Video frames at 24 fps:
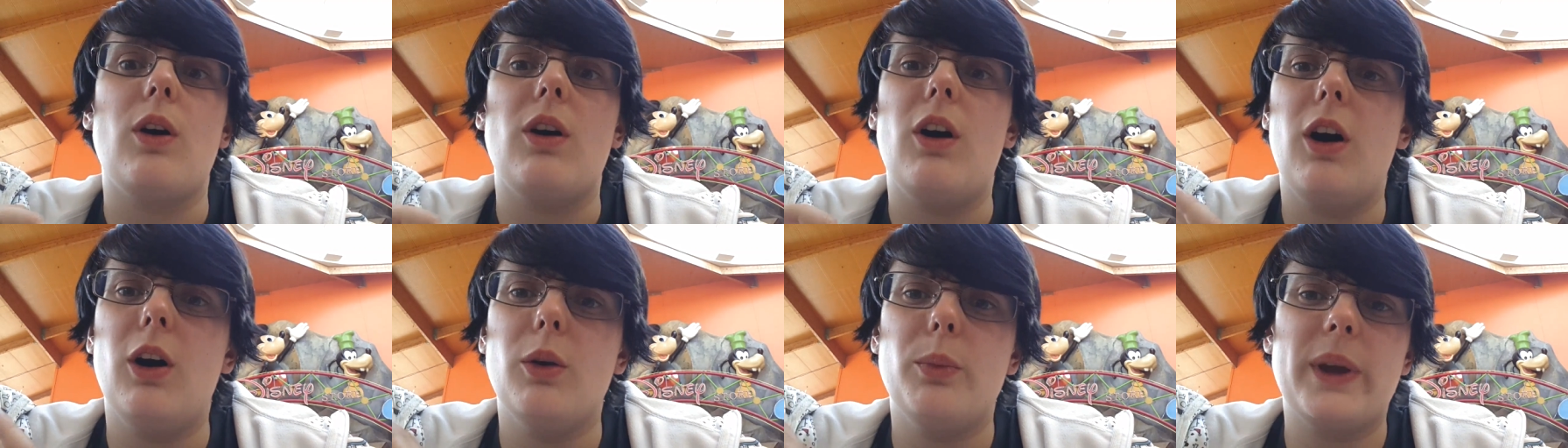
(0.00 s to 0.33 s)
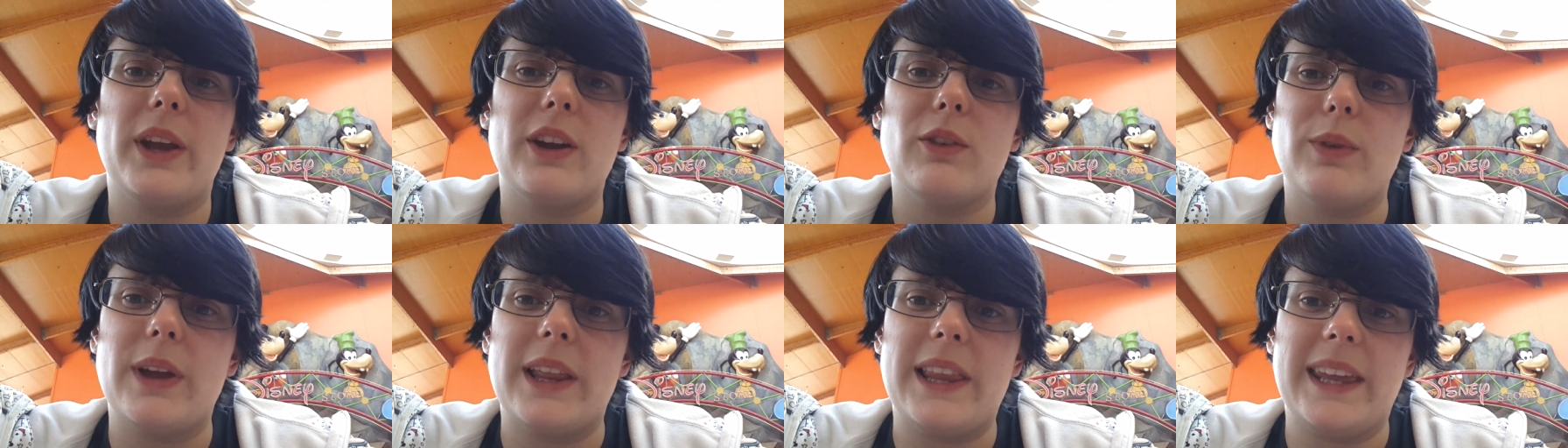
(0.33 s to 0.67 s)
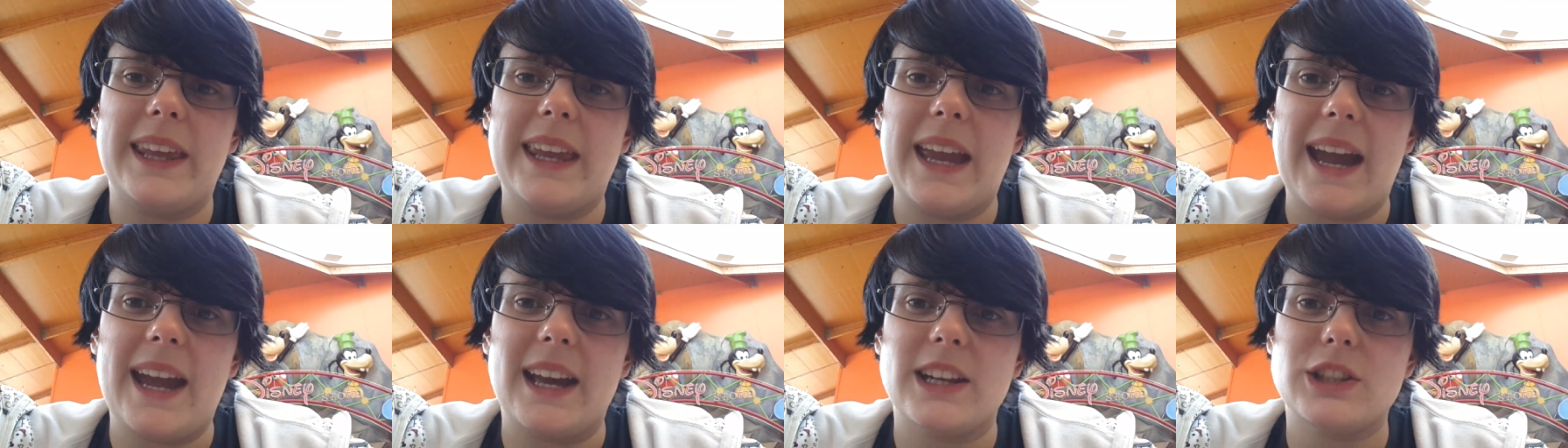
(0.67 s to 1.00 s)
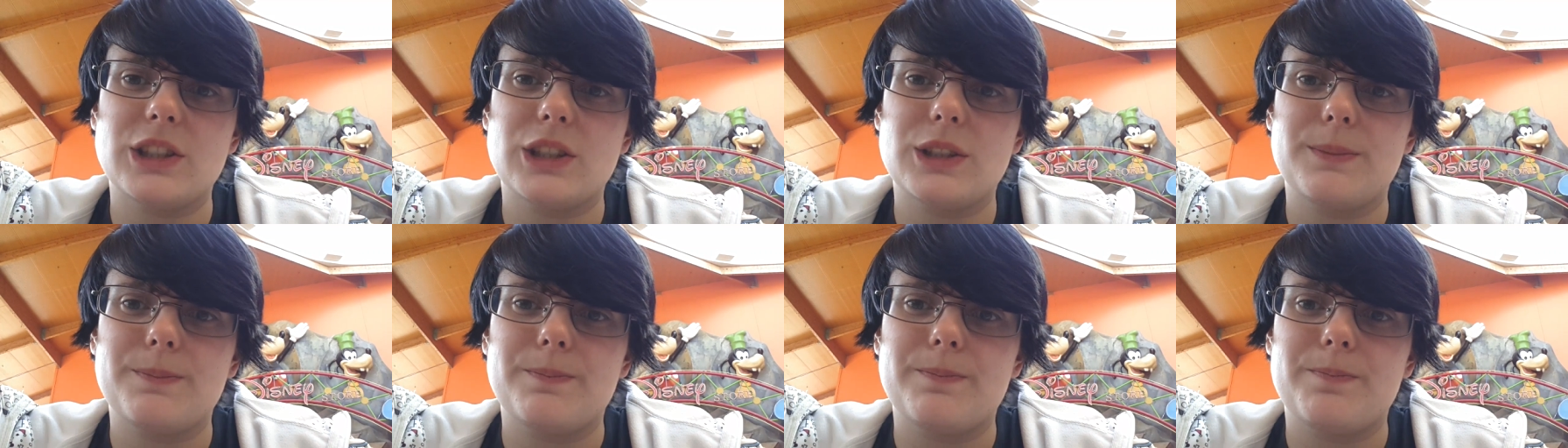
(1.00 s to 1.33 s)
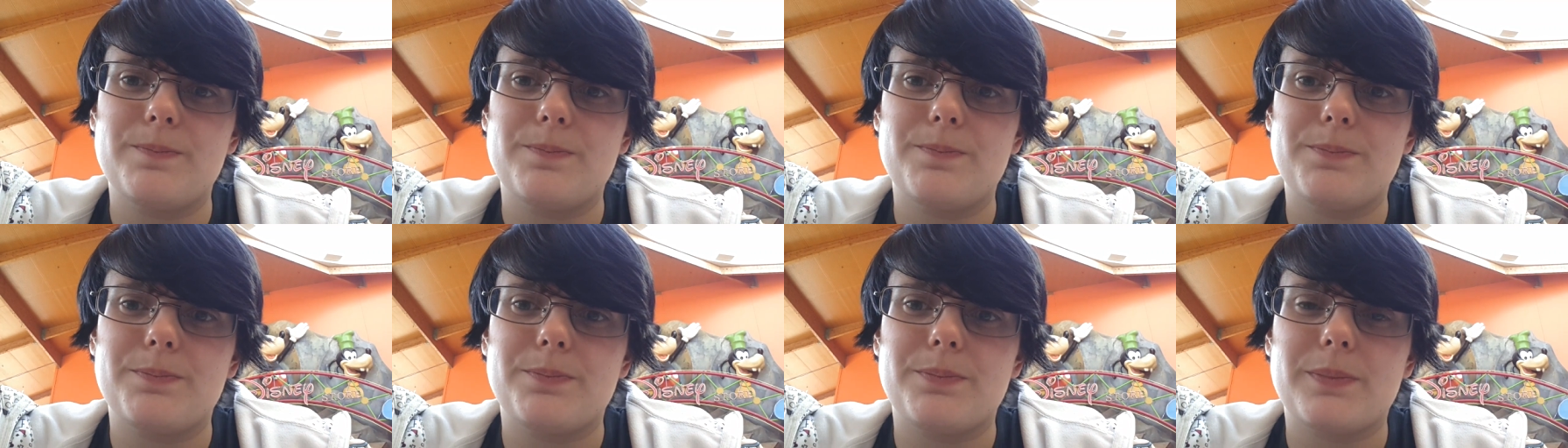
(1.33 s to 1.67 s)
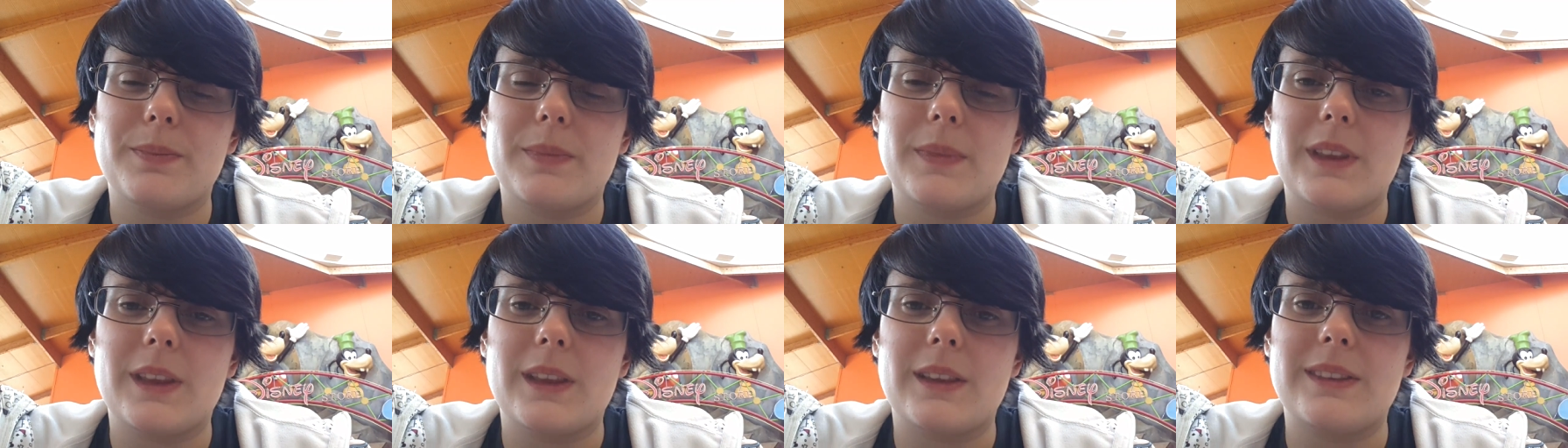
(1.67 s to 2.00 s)
all we could really catch.
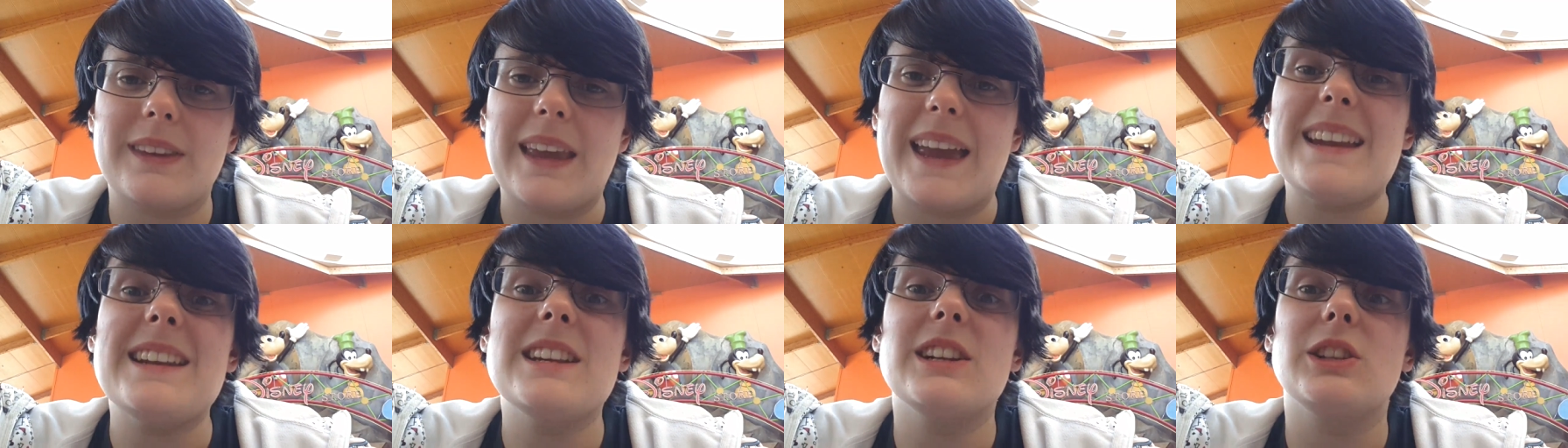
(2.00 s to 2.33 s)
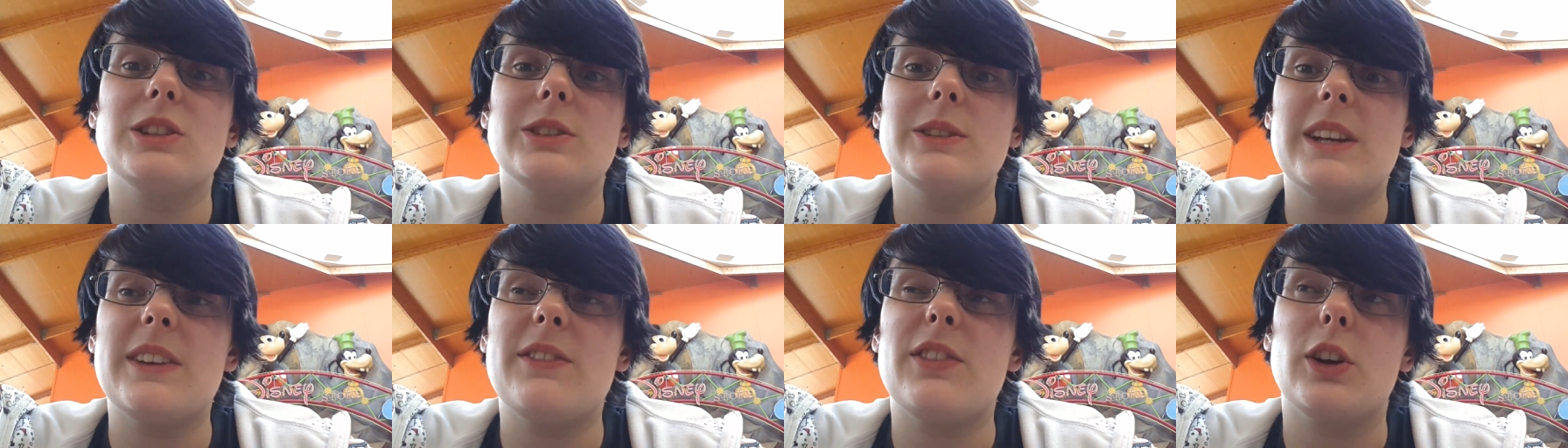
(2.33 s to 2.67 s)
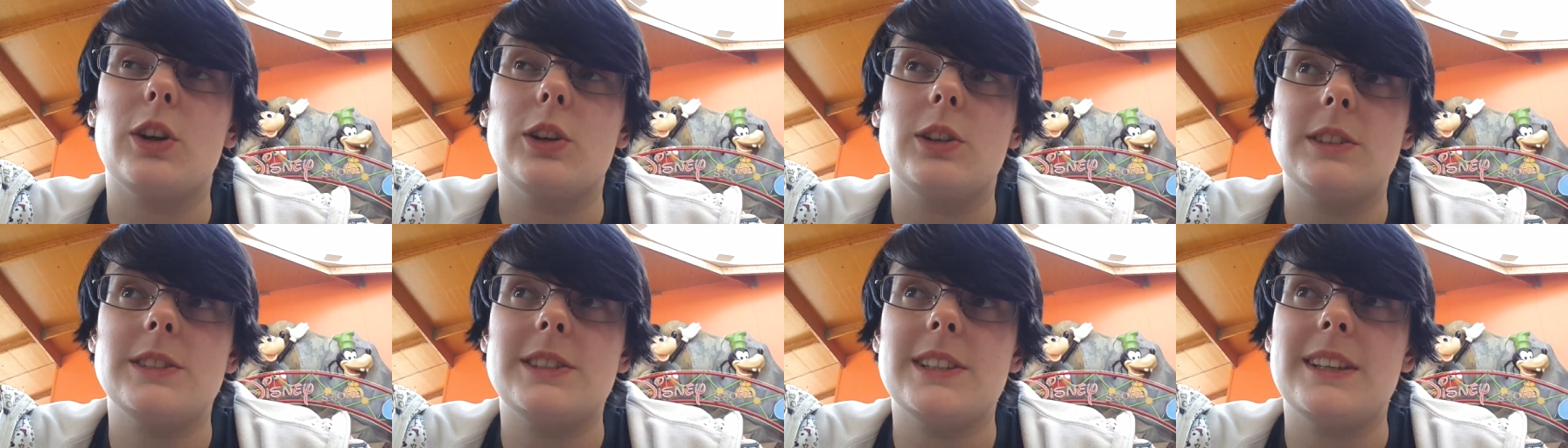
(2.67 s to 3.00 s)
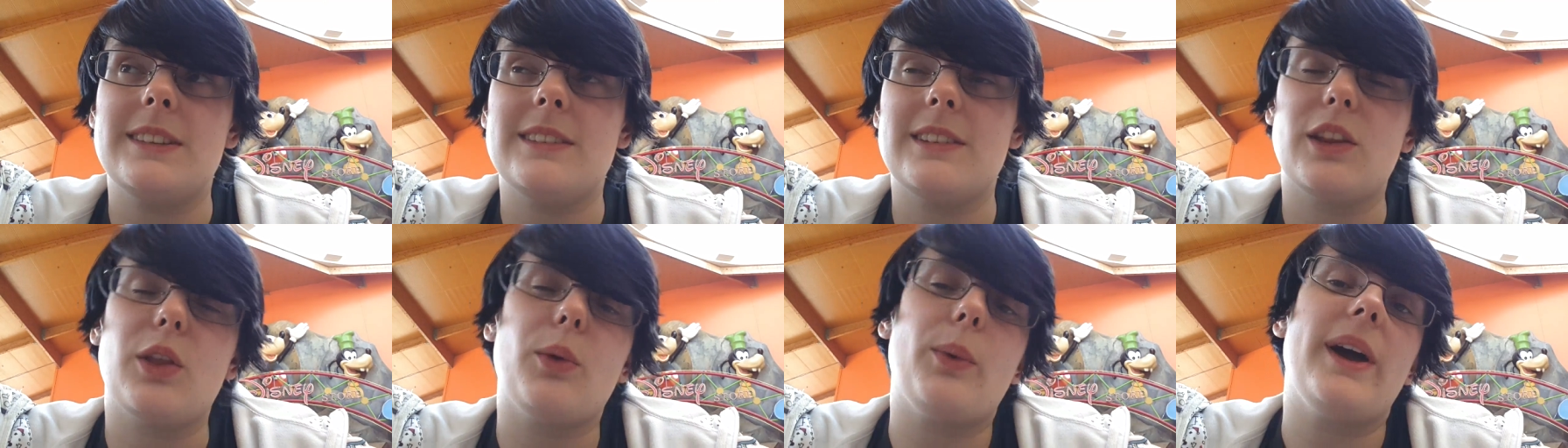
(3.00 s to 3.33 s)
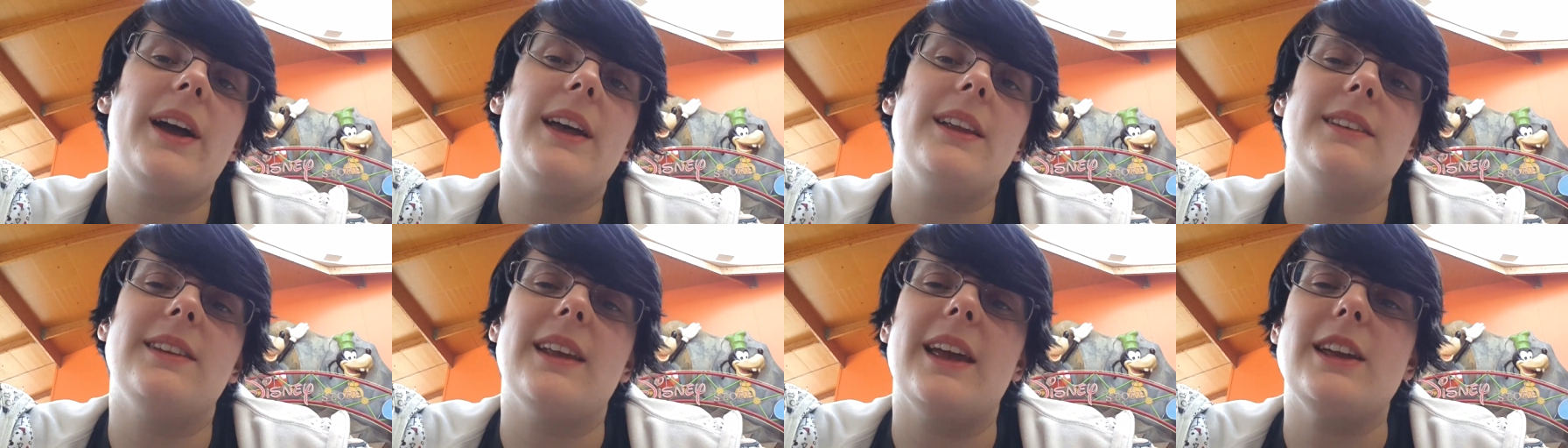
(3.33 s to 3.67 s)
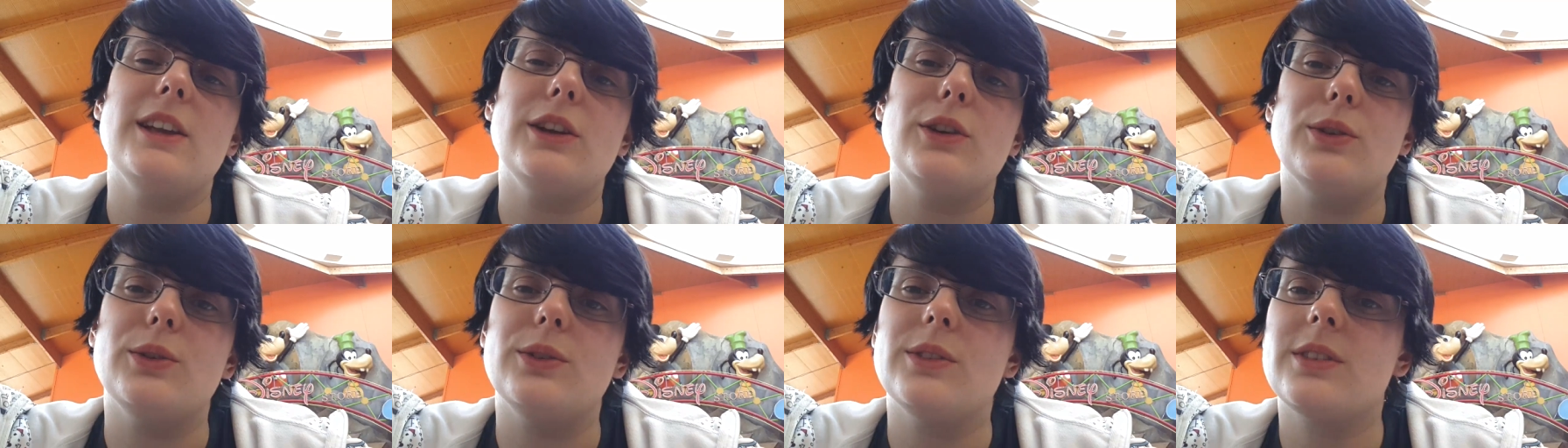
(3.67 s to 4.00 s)
Technical difficulties are the words
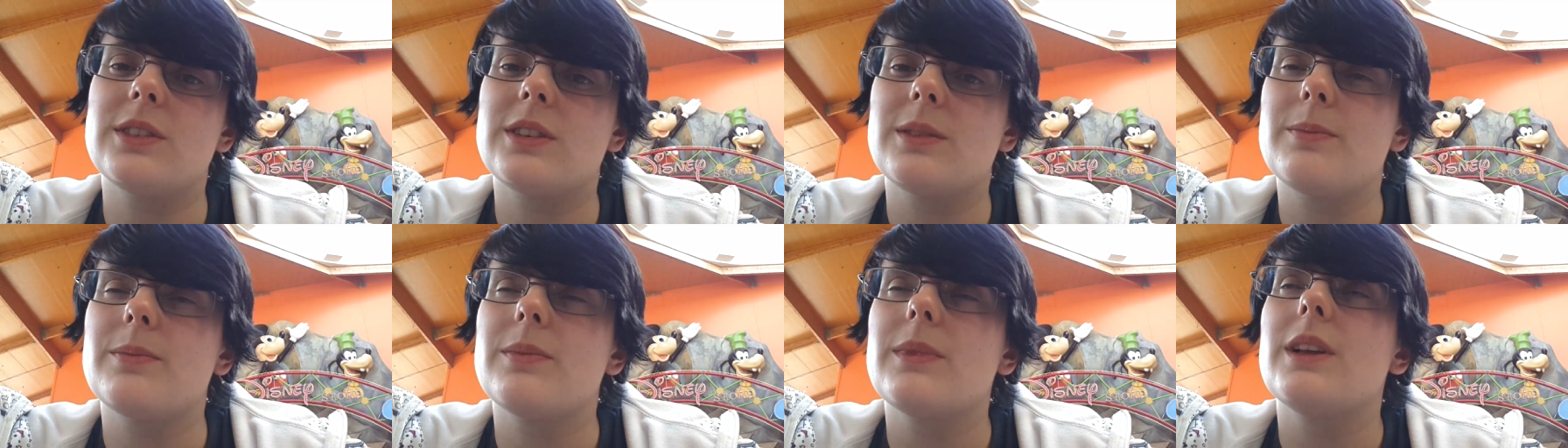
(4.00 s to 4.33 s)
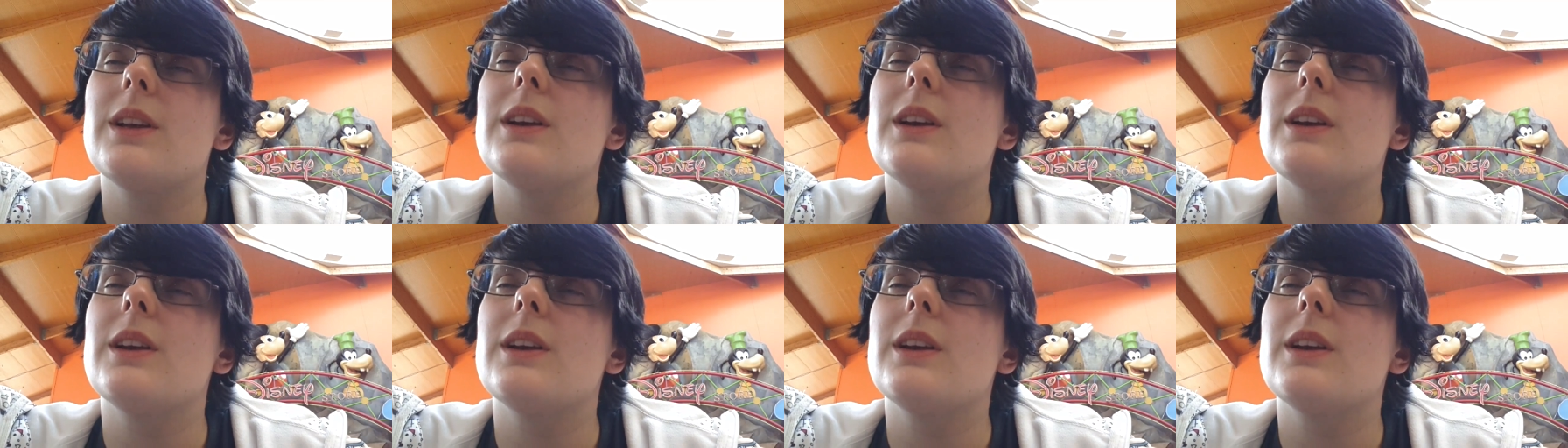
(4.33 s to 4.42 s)
they used.